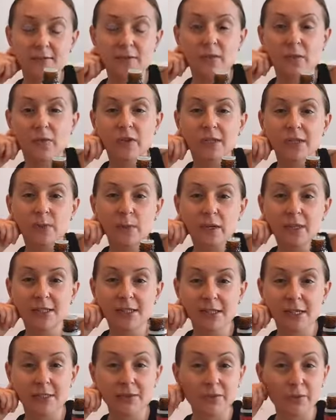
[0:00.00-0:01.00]
So this one
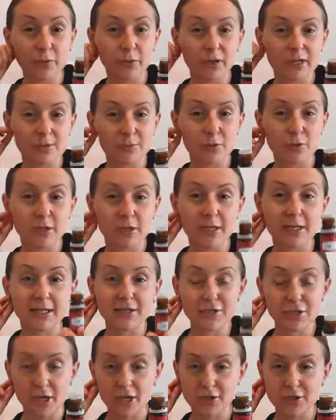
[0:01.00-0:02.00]
stands for respiratory
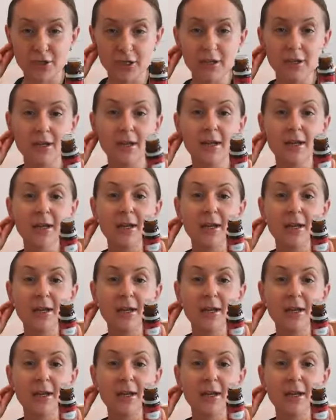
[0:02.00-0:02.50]
congestion,